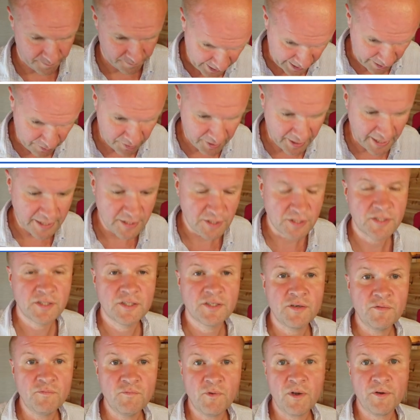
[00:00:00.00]
Now again,
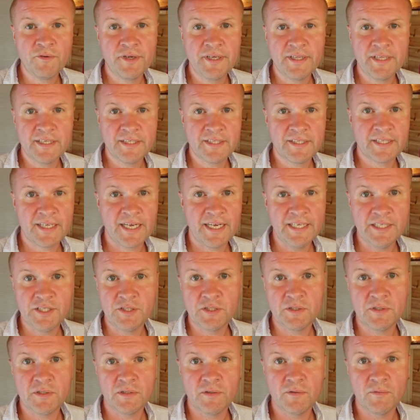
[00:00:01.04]
don't worry at this
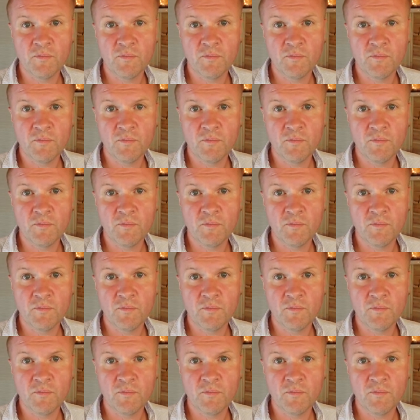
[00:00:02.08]
stage,